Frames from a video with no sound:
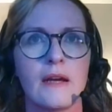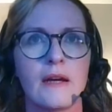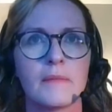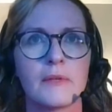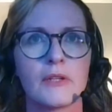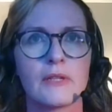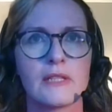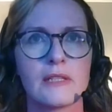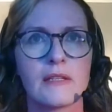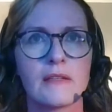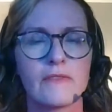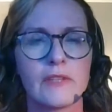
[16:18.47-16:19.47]
I'm going
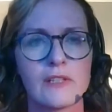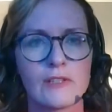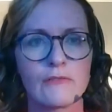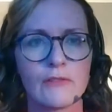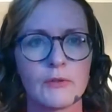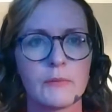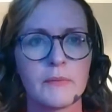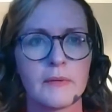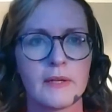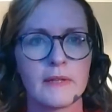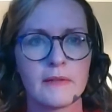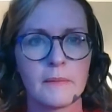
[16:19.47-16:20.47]
to give this group
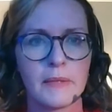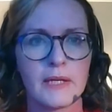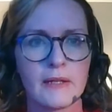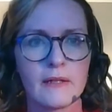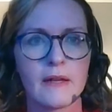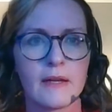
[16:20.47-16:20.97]
the pill